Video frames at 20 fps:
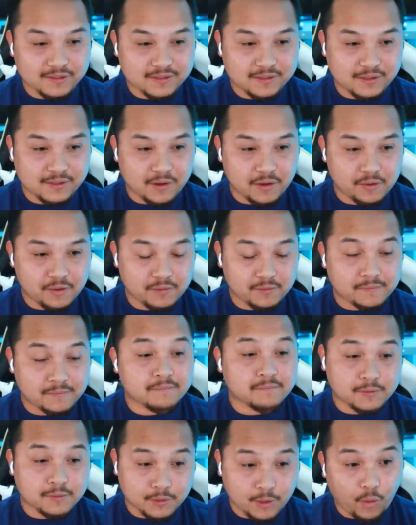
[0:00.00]
ago,
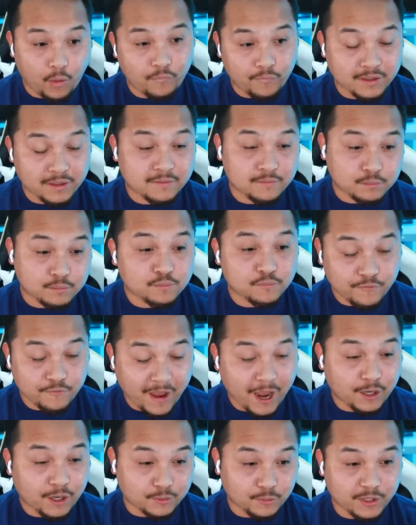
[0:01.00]
COVID
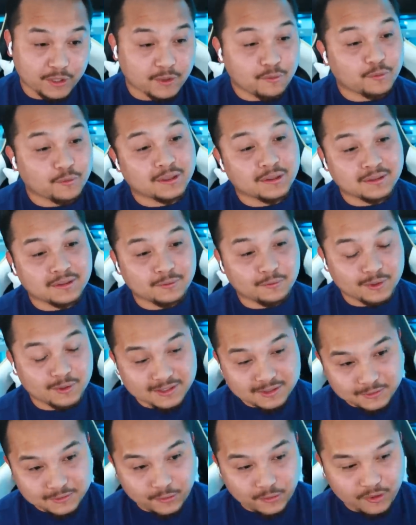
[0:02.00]
factoring with a, with a
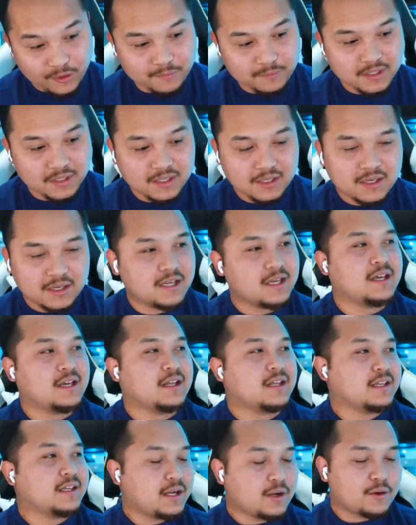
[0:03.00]
storm,
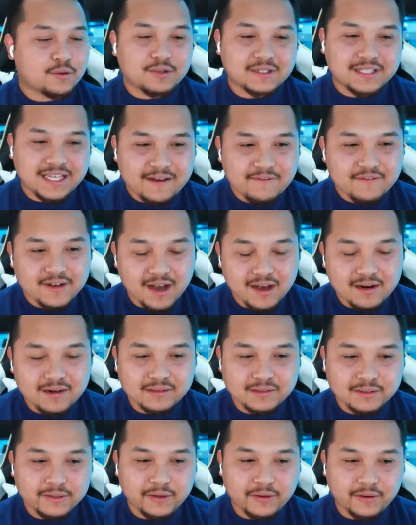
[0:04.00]
you know, could they have gotten a
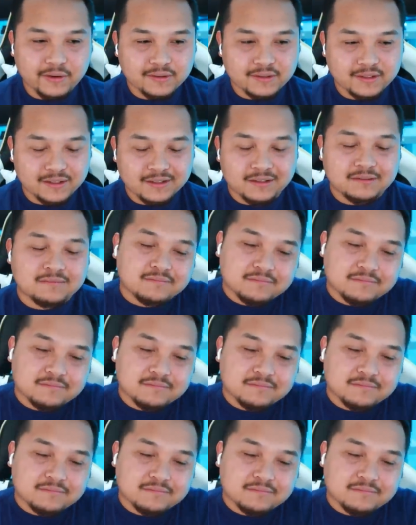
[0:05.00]
little earlier?